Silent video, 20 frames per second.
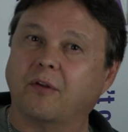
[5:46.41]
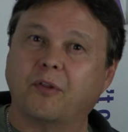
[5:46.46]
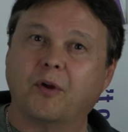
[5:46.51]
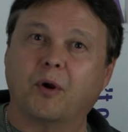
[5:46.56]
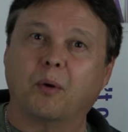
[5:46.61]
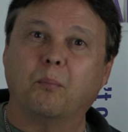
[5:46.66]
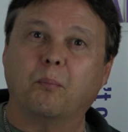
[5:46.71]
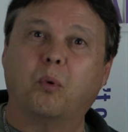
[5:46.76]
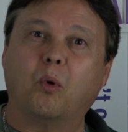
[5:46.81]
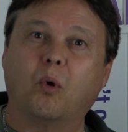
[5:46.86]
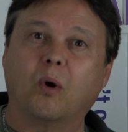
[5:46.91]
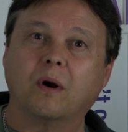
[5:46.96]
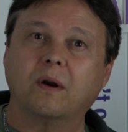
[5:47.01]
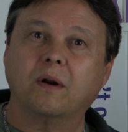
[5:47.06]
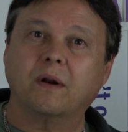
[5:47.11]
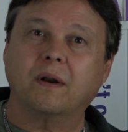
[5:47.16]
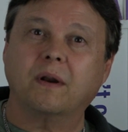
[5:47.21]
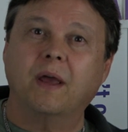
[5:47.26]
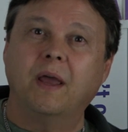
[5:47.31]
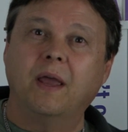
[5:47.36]
They're
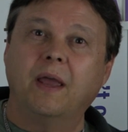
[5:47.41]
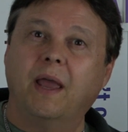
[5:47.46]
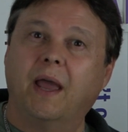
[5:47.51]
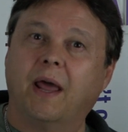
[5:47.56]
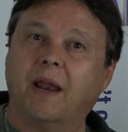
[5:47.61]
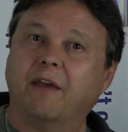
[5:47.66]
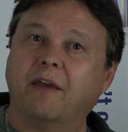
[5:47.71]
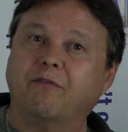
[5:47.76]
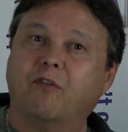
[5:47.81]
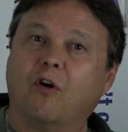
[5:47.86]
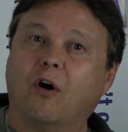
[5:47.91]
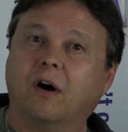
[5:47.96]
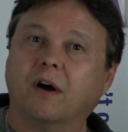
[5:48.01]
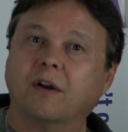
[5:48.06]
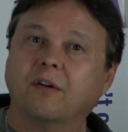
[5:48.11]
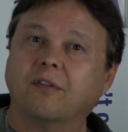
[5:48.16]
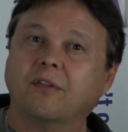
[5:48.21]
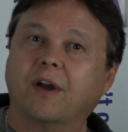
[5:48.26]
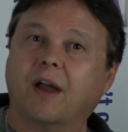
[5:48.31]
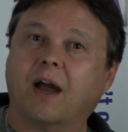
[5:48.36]
important, and they fall
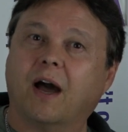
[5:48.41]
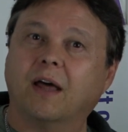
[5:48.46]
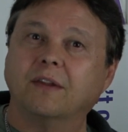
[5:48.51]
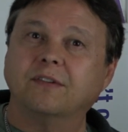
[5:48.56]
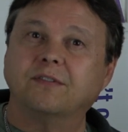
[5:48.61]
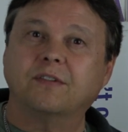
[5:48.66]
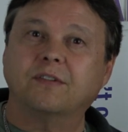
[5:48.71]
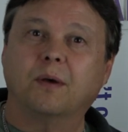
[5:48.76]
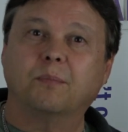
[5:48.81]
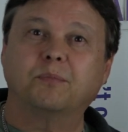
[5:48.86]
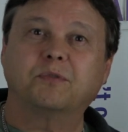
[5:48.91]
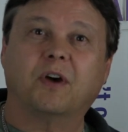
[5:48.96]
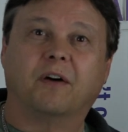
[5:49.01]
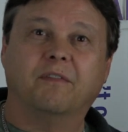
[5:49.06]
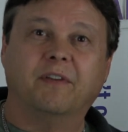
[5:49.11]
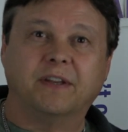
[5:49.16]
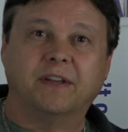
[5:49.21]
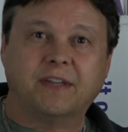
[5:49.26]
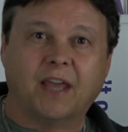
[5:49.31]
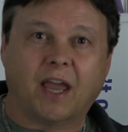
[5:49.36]
under the concepts
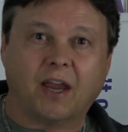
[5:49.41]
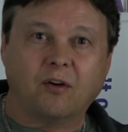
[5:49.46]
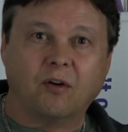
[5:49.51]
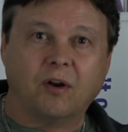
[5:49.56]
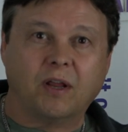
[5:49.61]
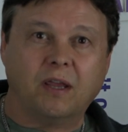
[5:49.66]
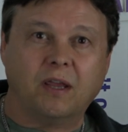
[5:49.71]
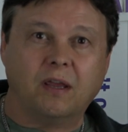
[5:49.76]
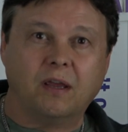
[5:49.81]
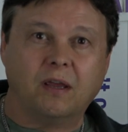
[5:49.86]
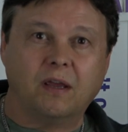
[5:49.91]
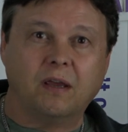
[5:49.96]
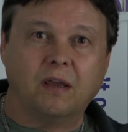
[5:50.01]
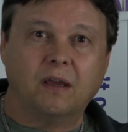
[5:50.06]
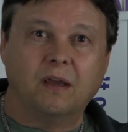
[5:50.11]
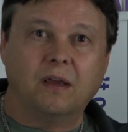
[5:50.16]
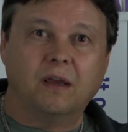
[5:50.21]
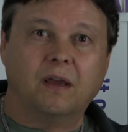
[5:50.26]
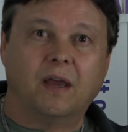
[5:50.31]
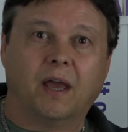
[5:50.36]
of integrity
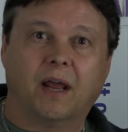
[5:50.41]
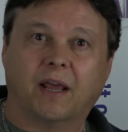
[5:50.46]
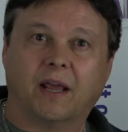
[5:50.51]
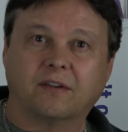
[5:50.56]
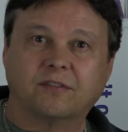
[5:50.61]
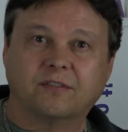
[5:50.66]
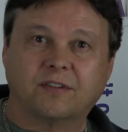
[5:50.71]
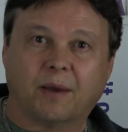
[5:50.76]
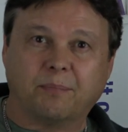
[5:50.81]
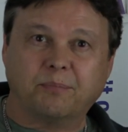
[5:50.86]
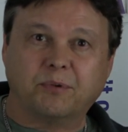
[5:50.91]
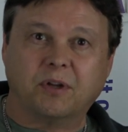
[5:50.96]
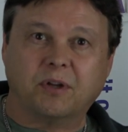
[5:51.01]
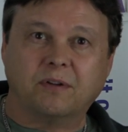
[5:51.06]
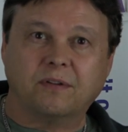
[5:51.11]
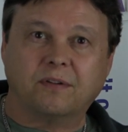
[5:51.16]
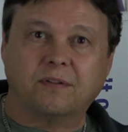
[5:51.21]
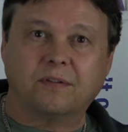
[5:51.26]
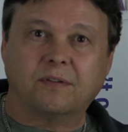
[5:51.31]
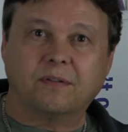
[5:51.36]
and
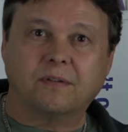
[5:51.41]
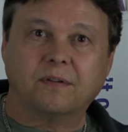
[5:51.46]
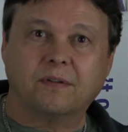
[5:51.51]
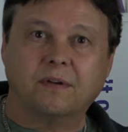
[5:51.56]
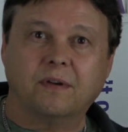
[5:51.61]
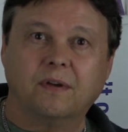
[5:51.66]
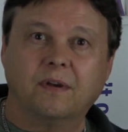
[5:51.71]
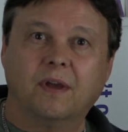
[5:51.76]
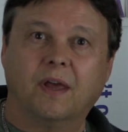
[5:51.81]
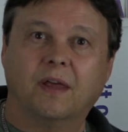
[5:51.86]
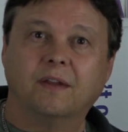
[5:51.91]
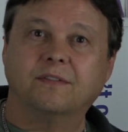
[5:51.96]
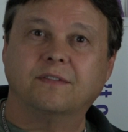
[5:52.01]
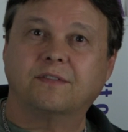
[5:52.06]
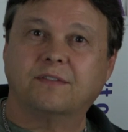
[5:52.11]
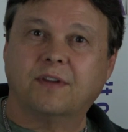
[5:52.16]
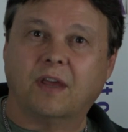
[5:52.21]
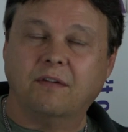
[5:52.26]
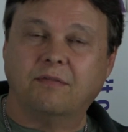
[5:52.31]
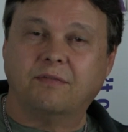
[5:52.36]
acceptance and
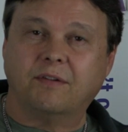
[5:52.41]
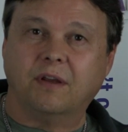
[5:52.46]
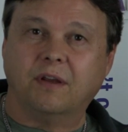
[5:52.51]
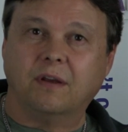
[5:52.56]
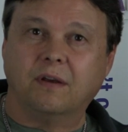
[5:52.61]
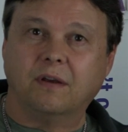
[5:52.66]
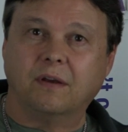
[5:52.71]
safety.